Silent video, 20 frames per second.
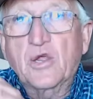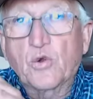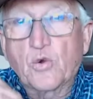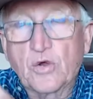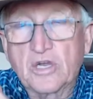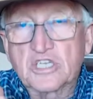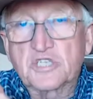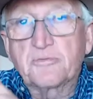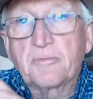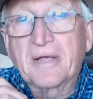
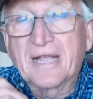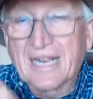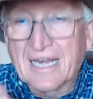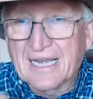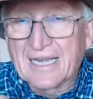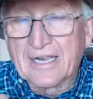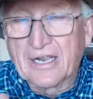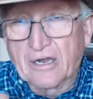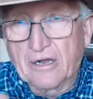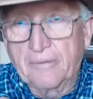crisp and
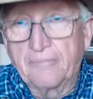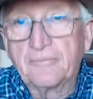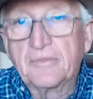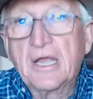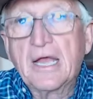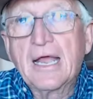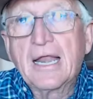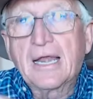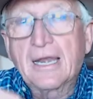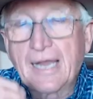clear
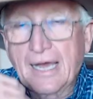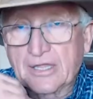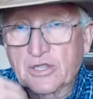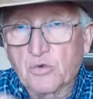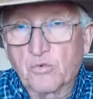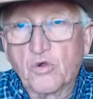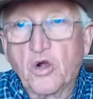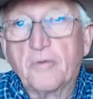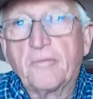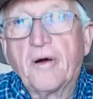like the
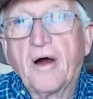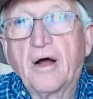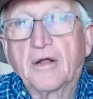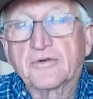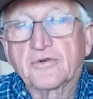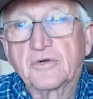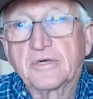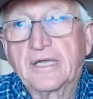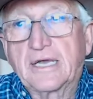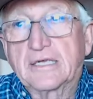rope halter
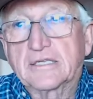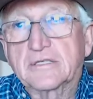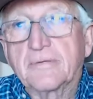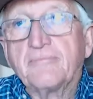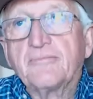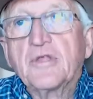does.